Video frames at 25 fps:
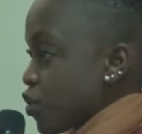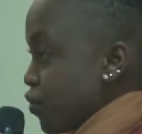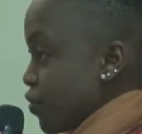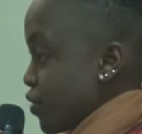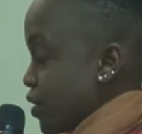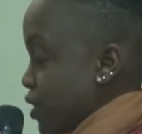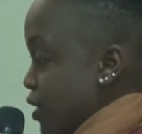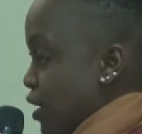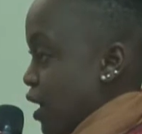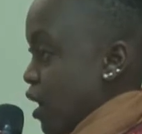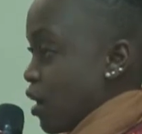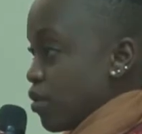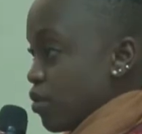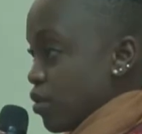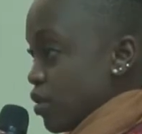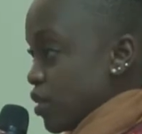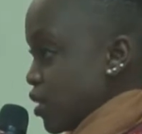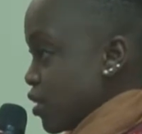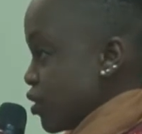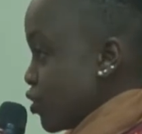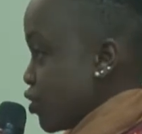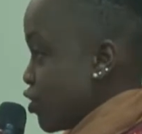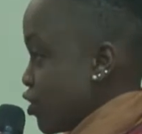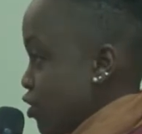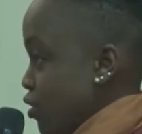officer,
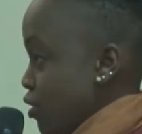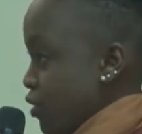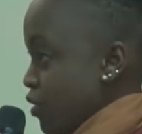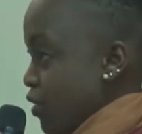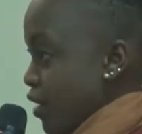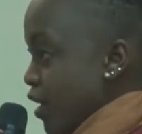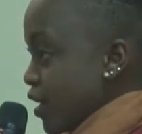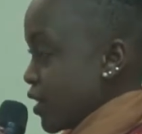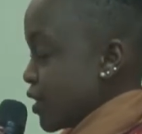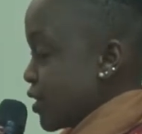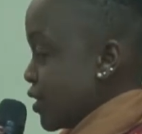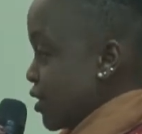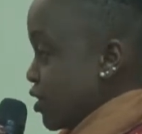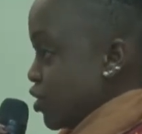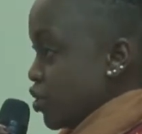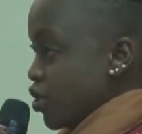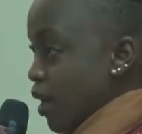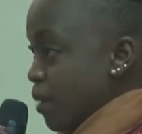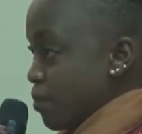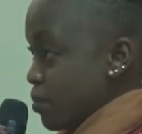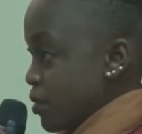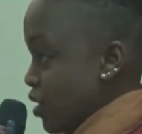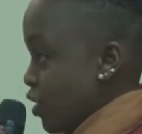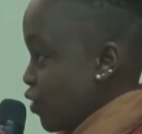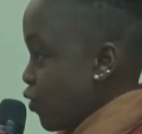according to your rights in
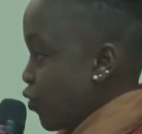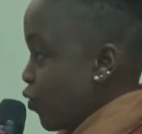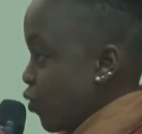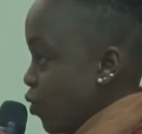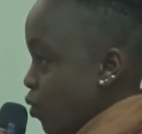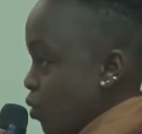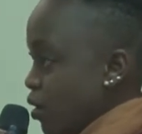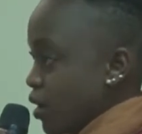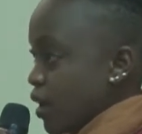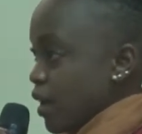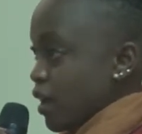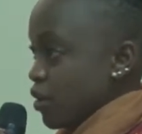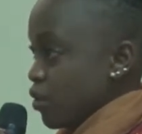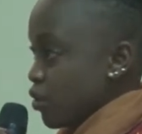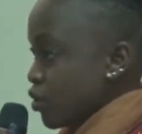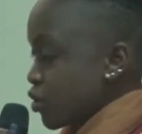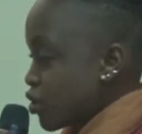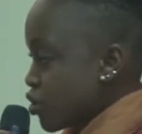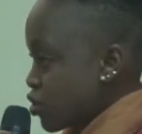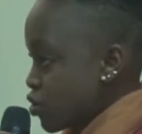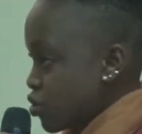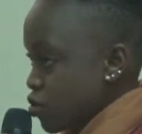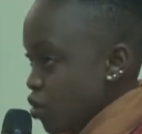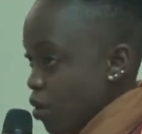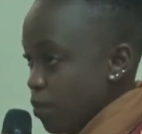Chapter 4, cannot
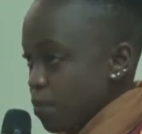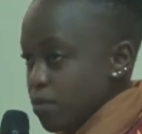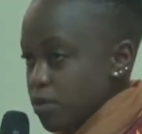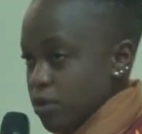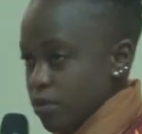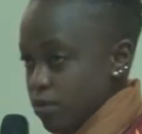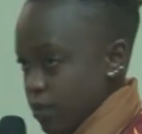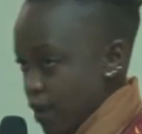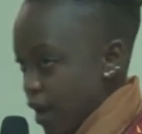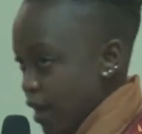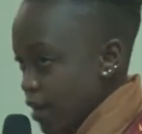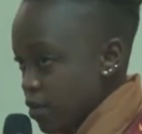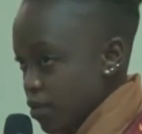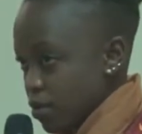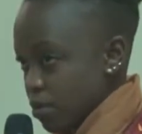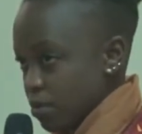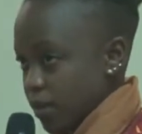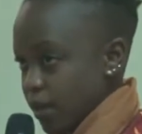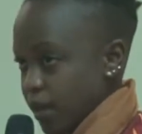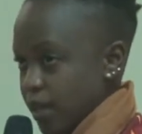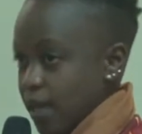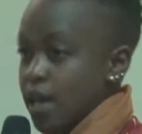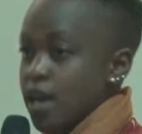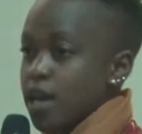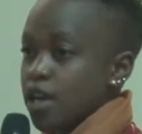stop you
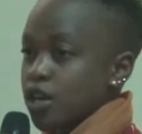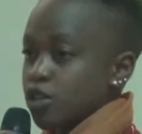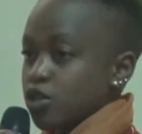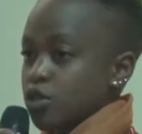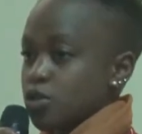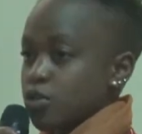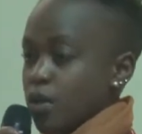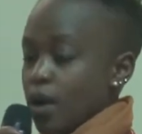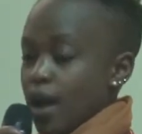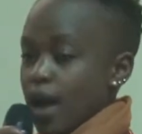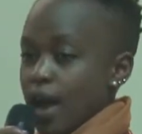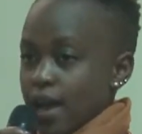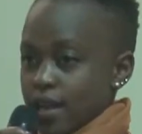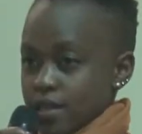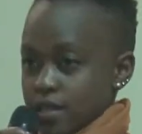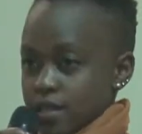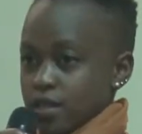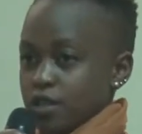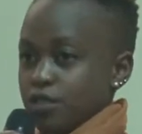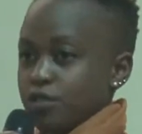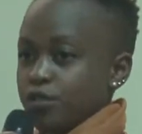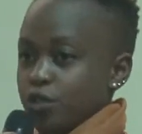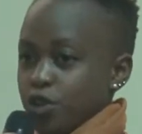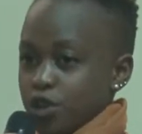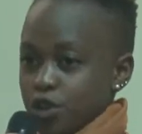randomly to
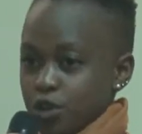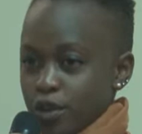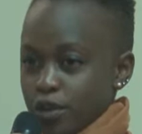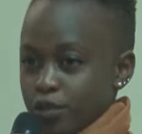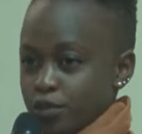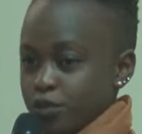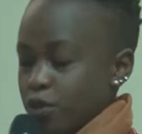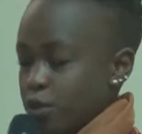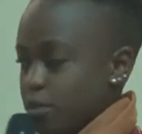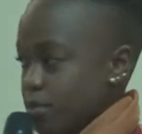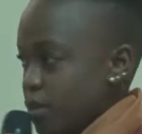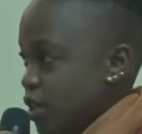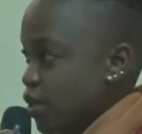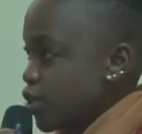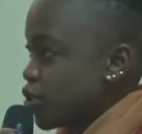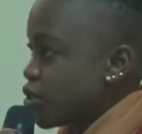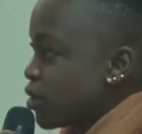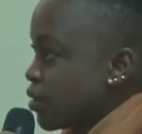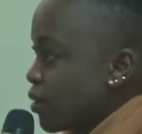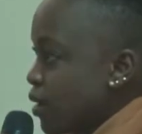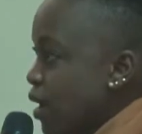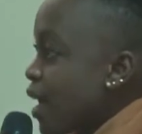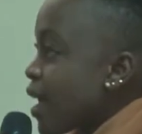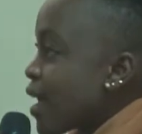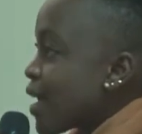ask for your
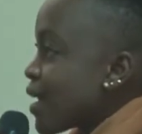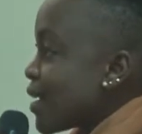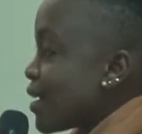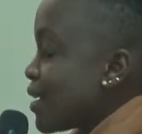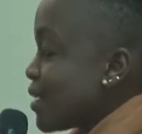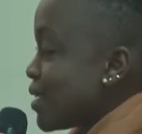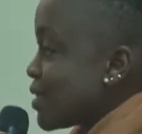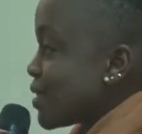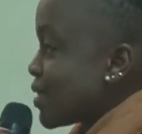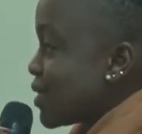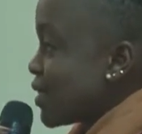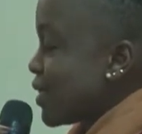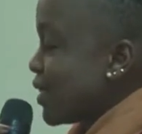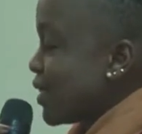information. It is